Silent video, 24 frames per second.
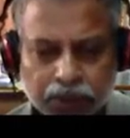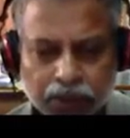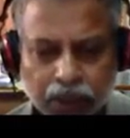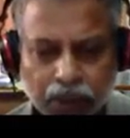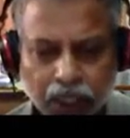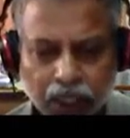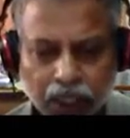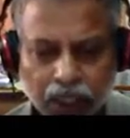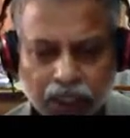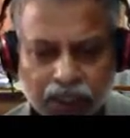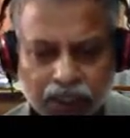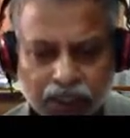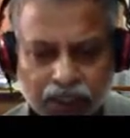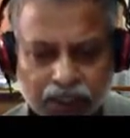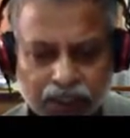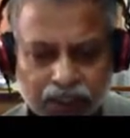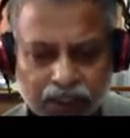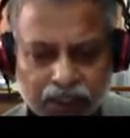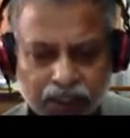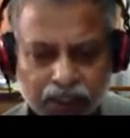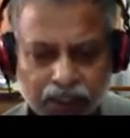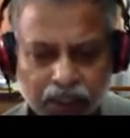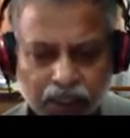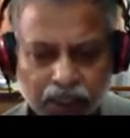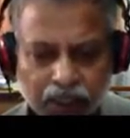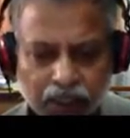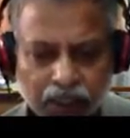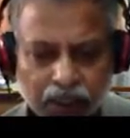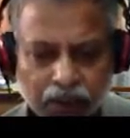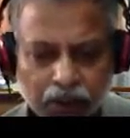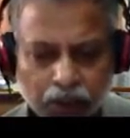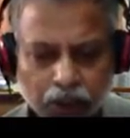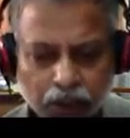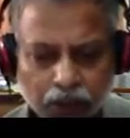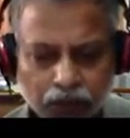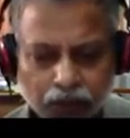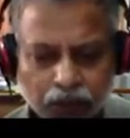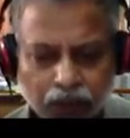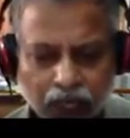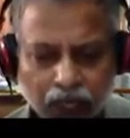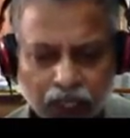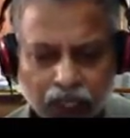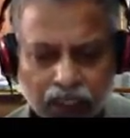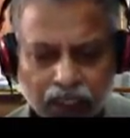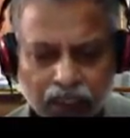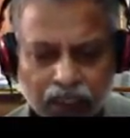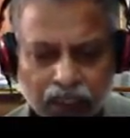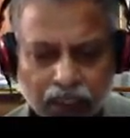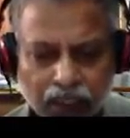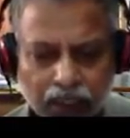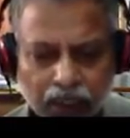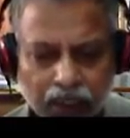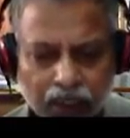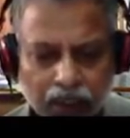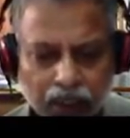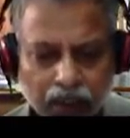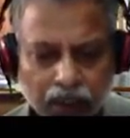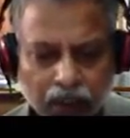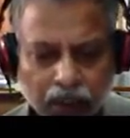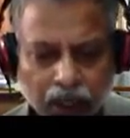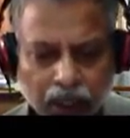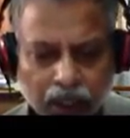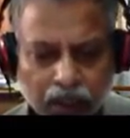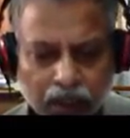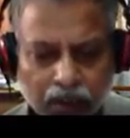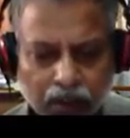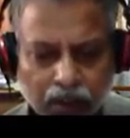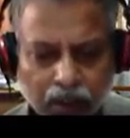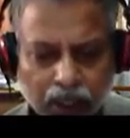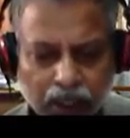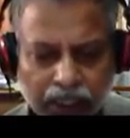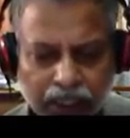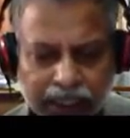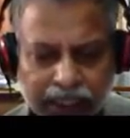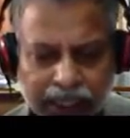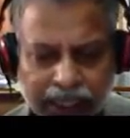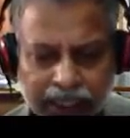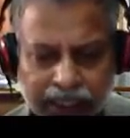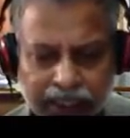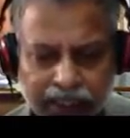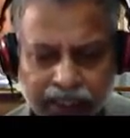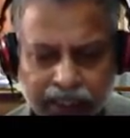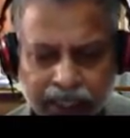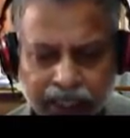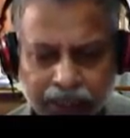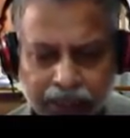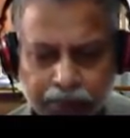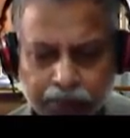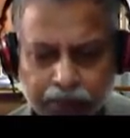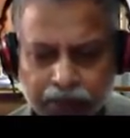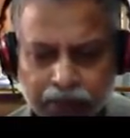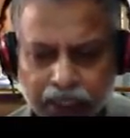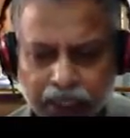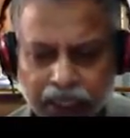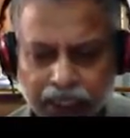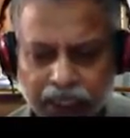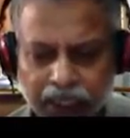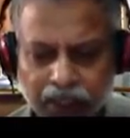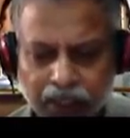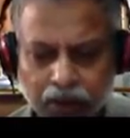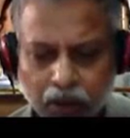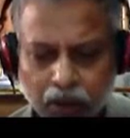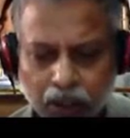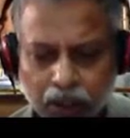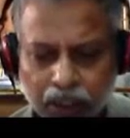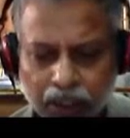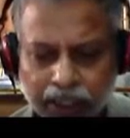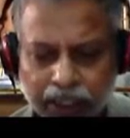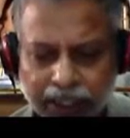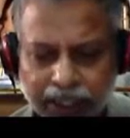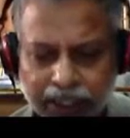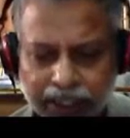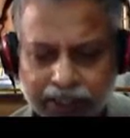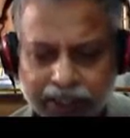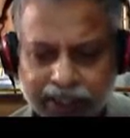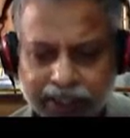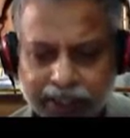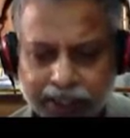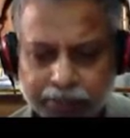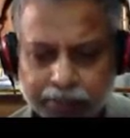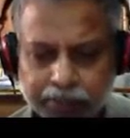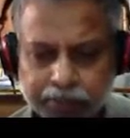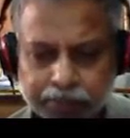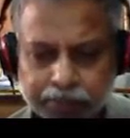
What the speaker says: Under this, you have got non-contact type and contact type.